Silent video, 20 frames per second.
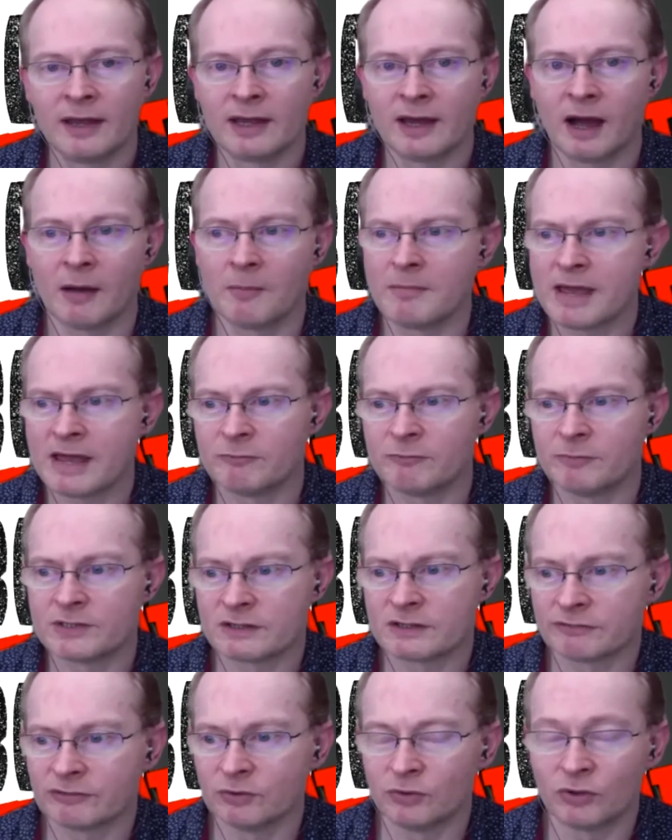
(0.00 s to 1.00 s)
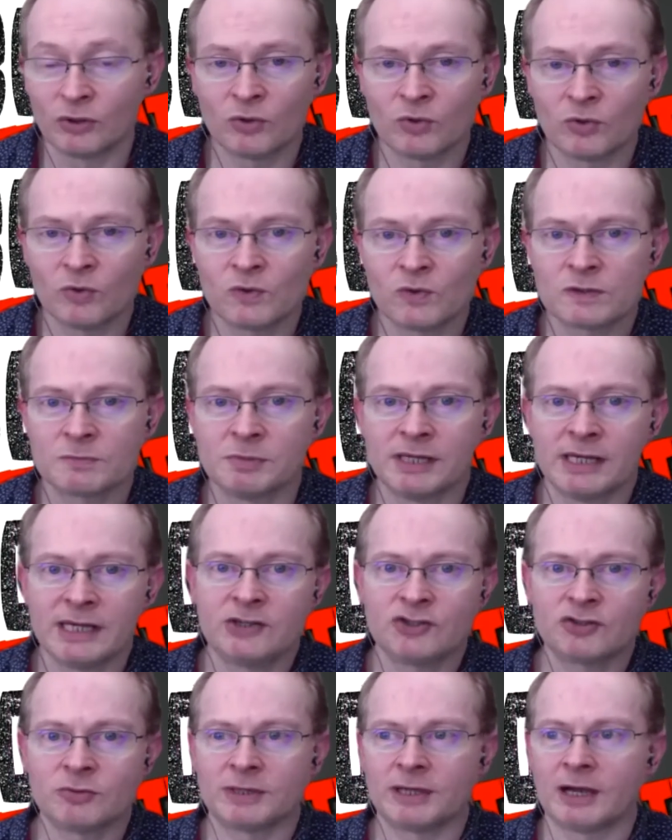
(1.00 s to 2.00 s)
I may have missed a few calls, but he
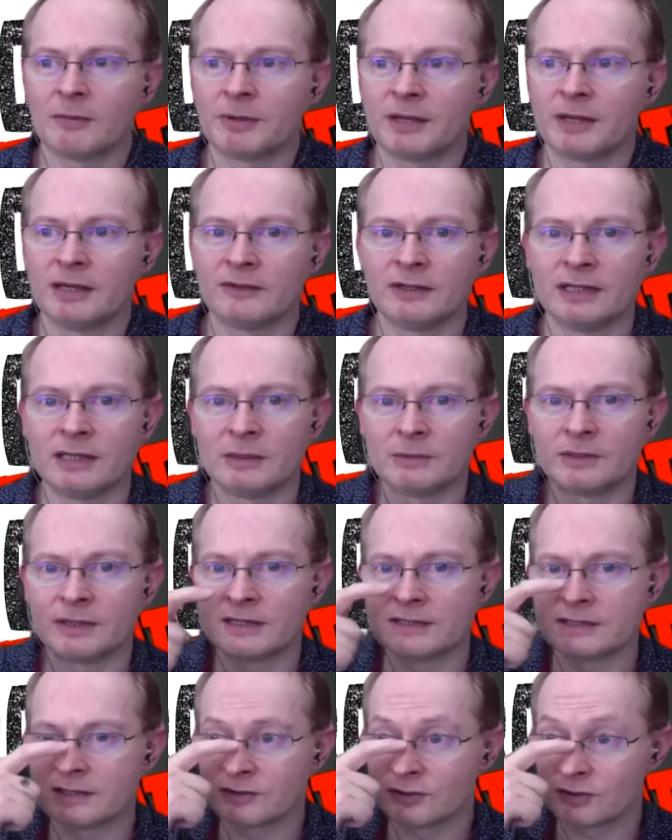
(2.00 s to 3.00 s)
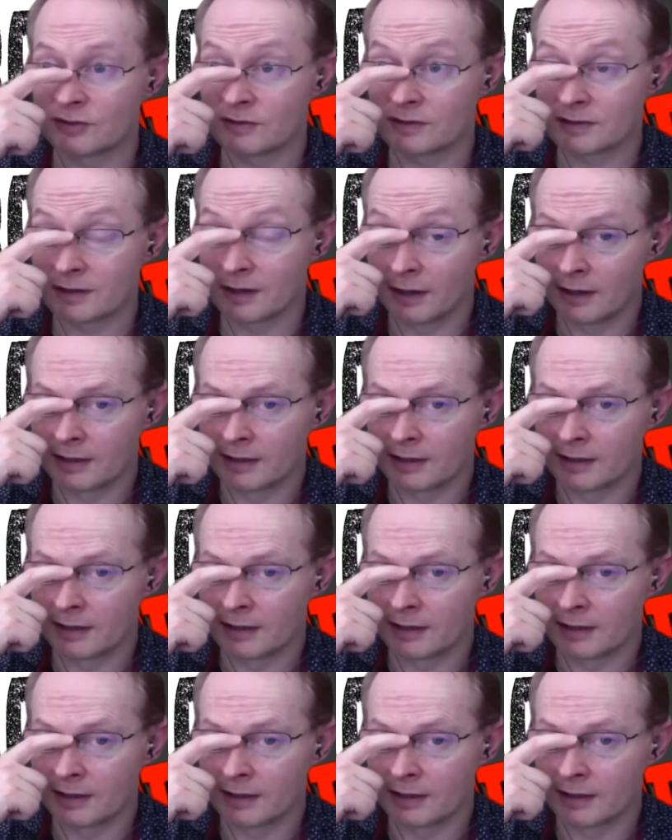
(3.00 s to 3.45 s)
should be up here dealing with these issues